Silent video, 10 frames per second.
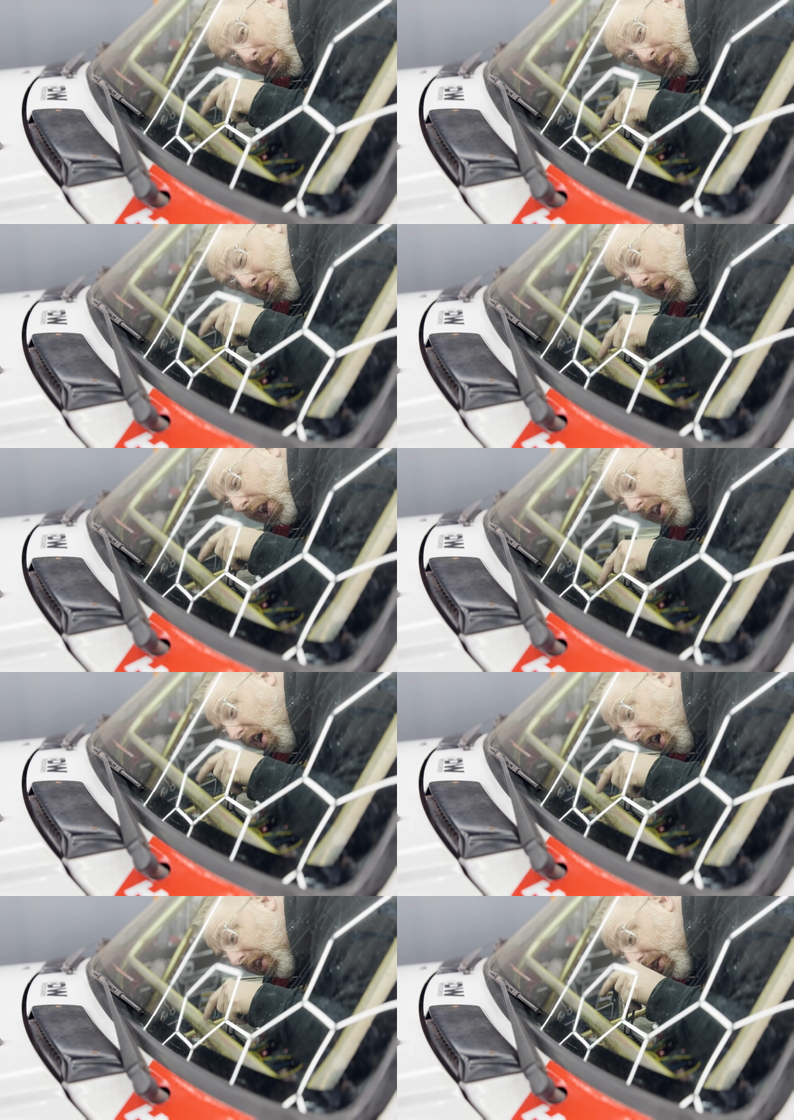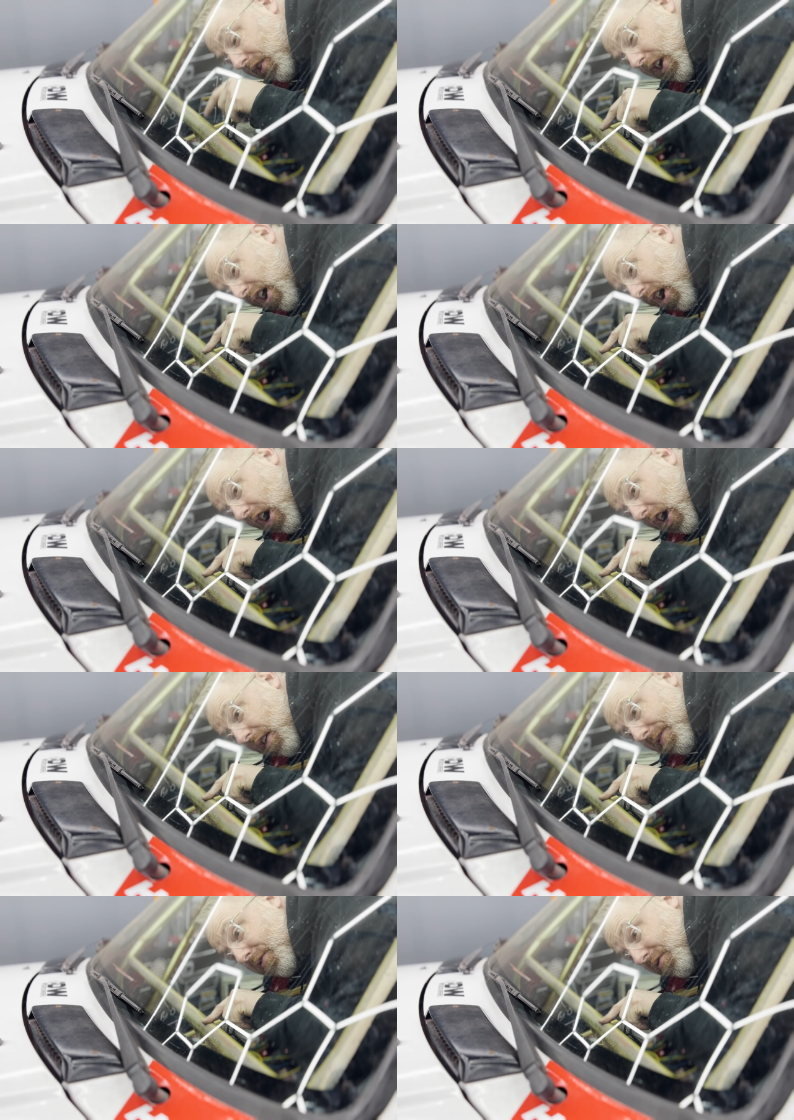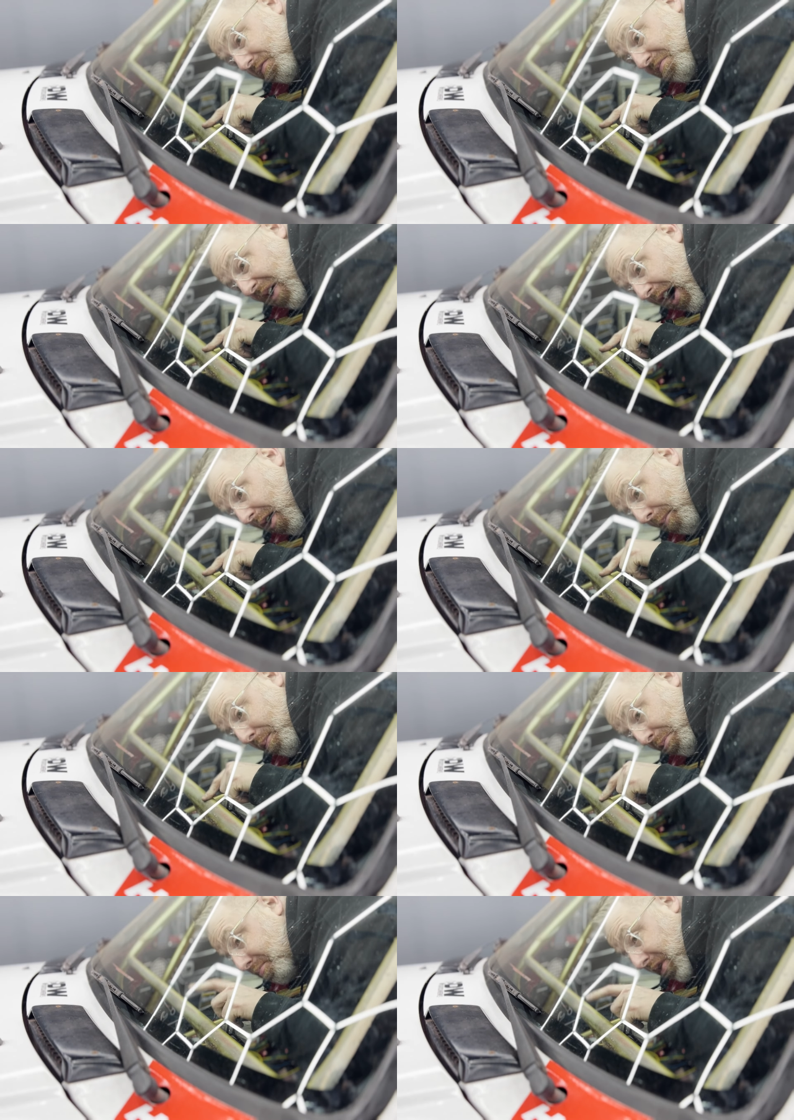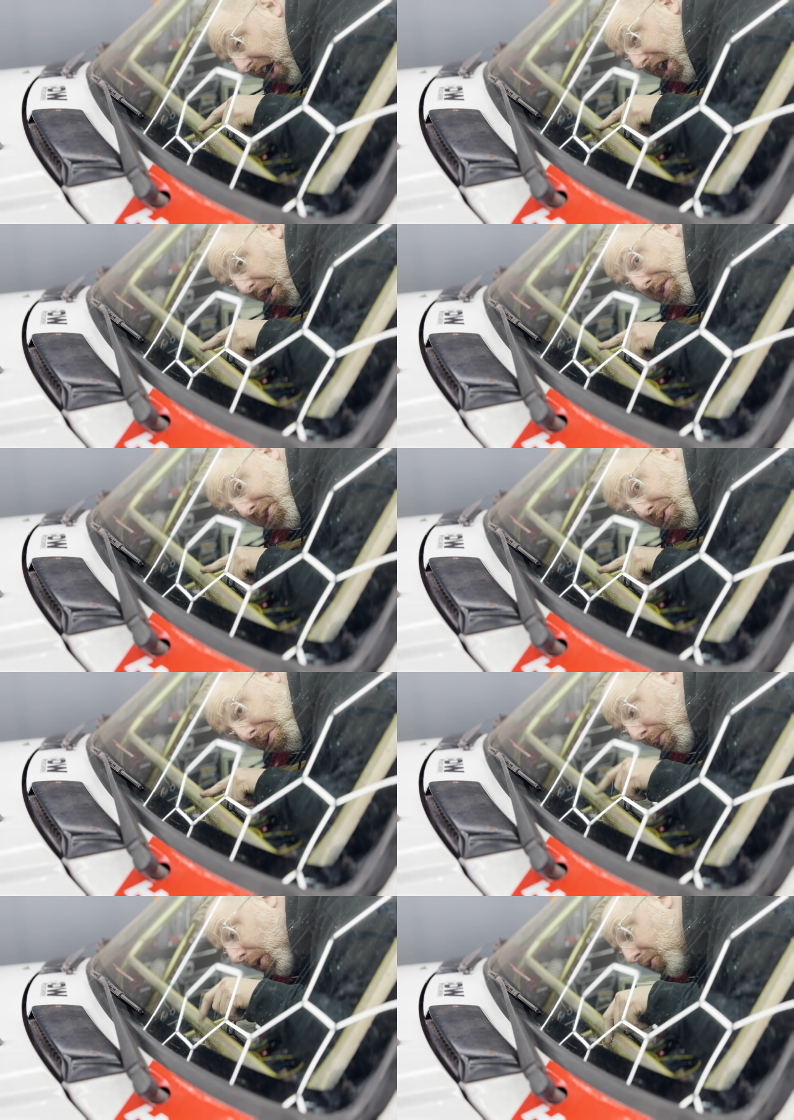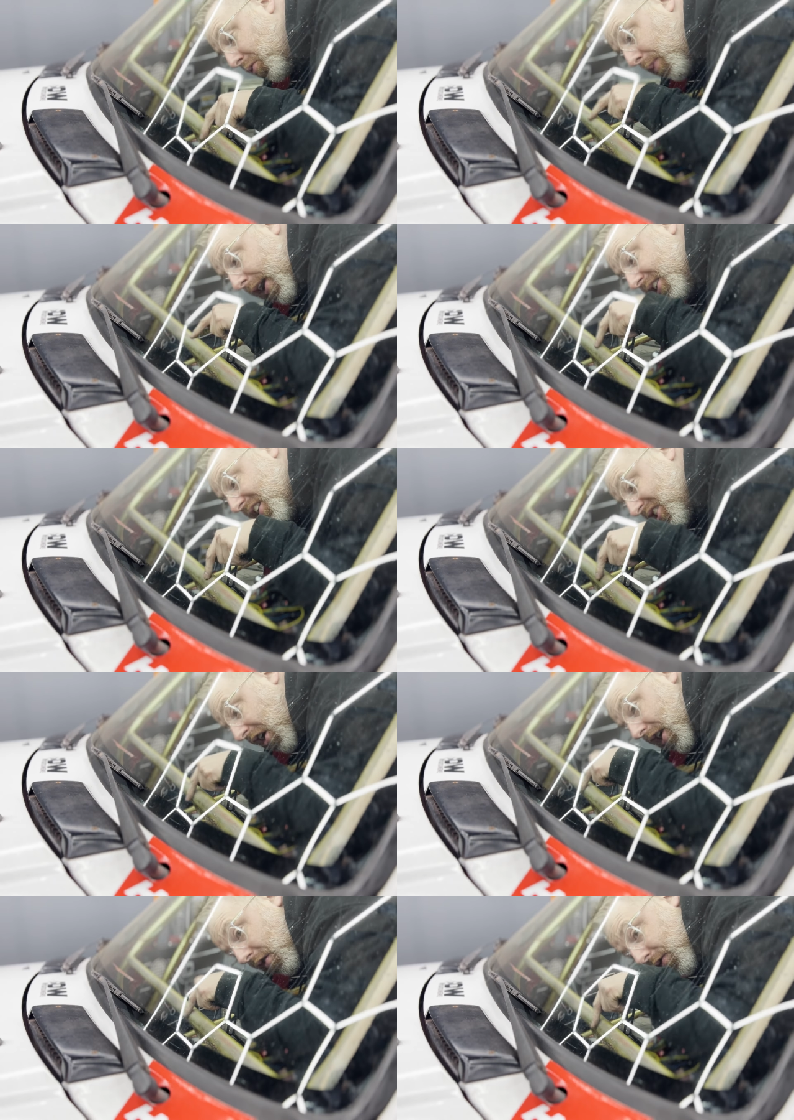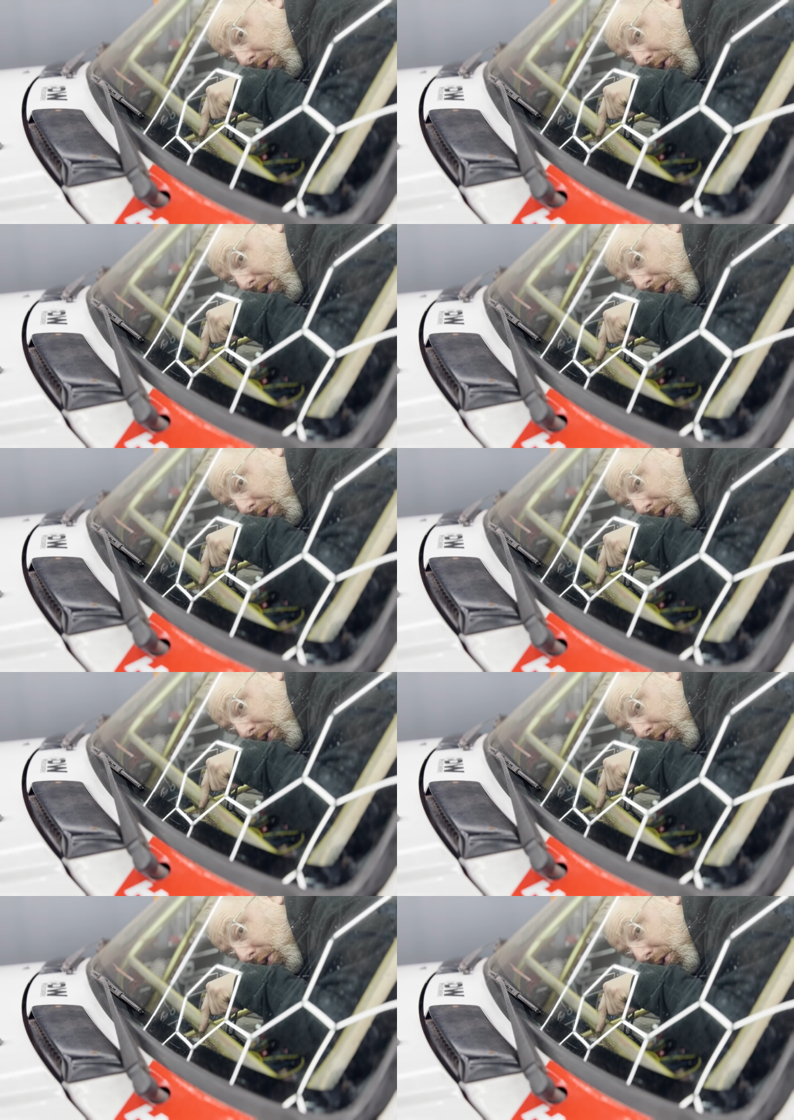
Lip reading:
[unreadable: no face in view]